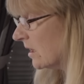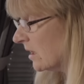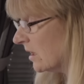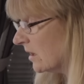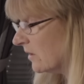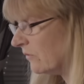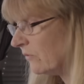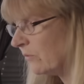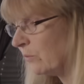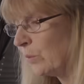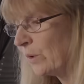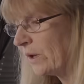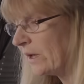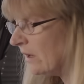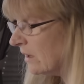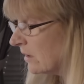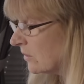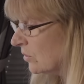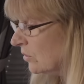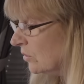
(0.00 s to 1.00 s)
If we
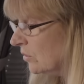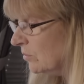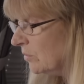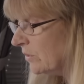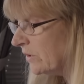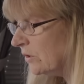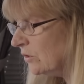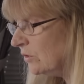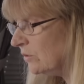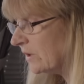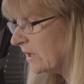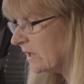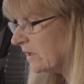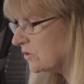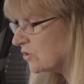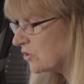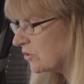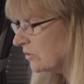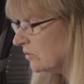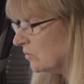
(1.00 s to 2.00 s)
are going with a new
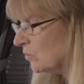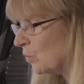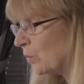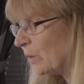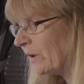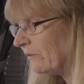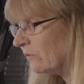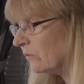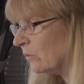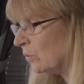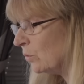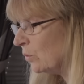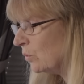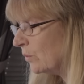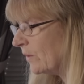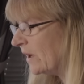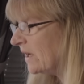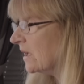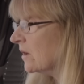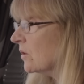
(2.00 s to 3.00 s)
kitchen, we've
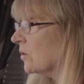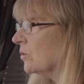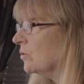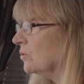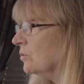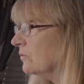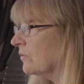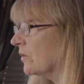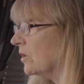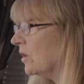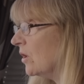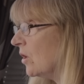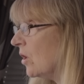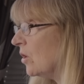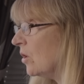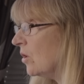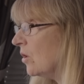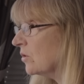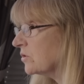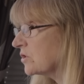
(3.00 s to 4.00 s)
already gone over
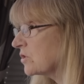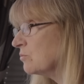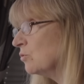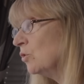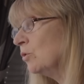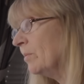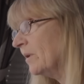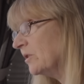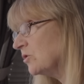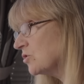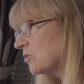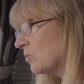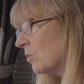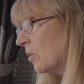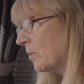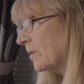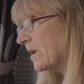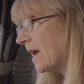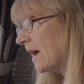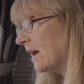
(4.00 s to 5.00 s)
our small budget,
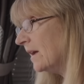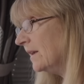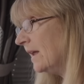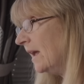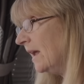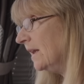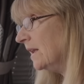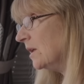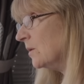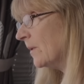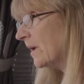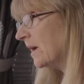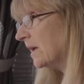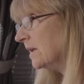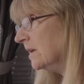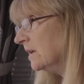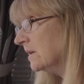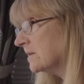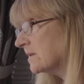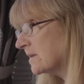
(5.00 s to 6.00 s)
what we had
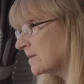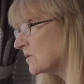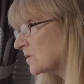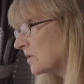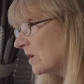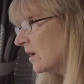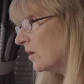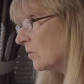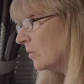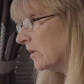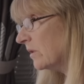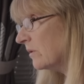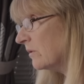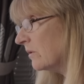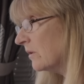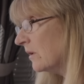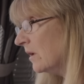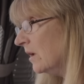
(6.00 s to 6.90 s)
anyway, to start with.